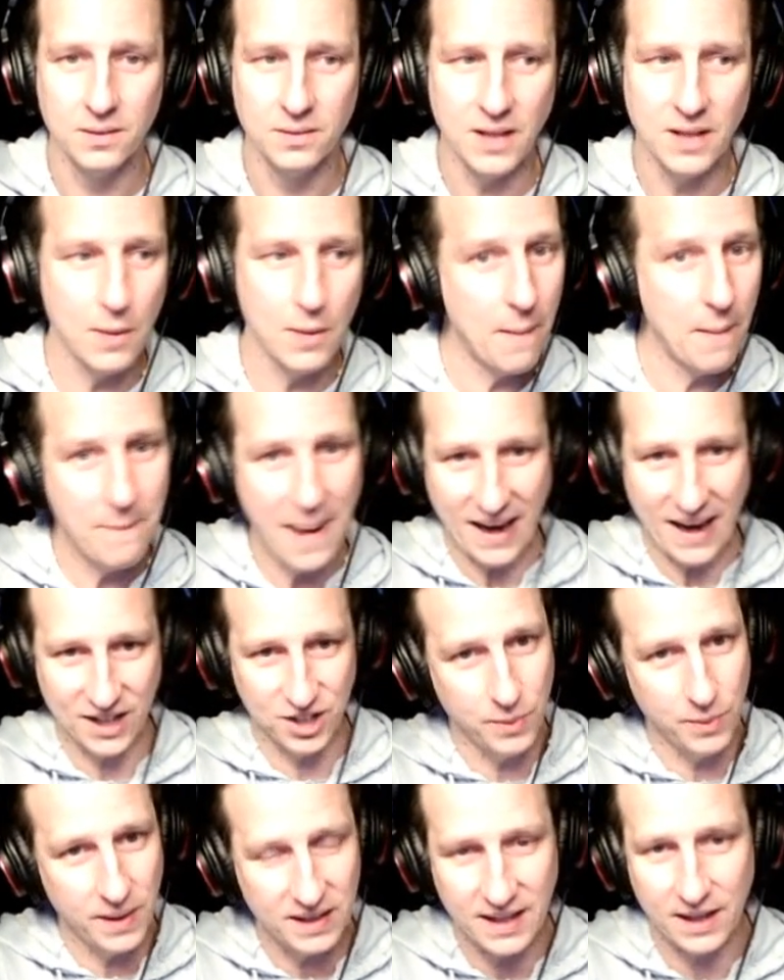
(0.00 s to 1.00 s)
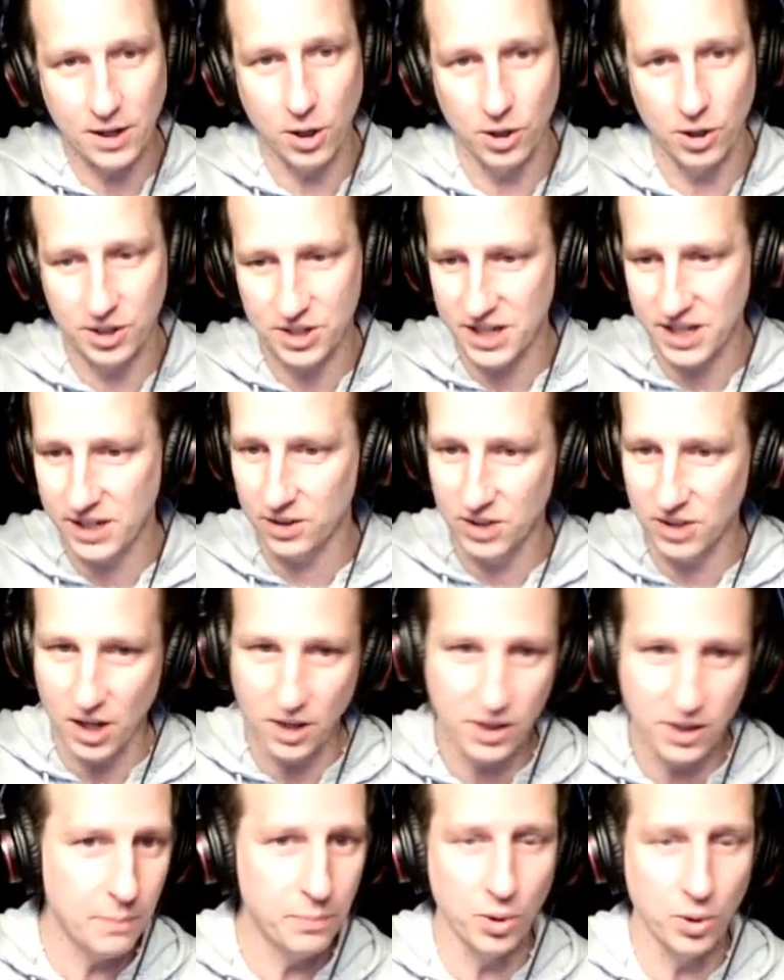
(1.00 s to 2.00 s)
they went back to it. They got a deal
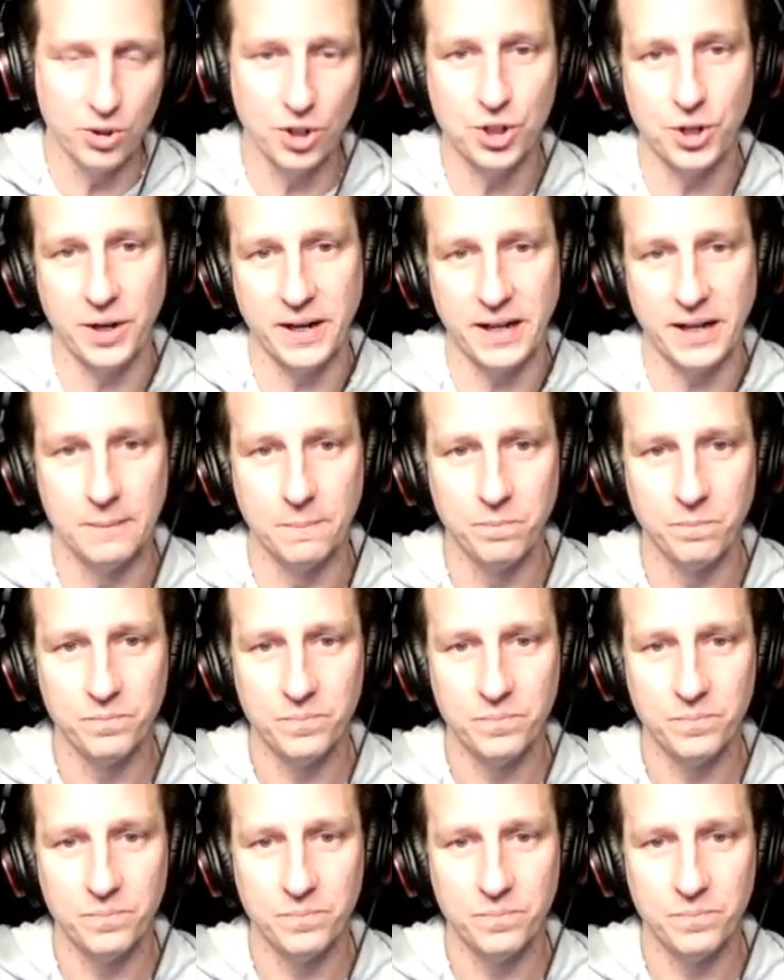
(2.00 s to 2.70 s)
done. They pulled the trigger.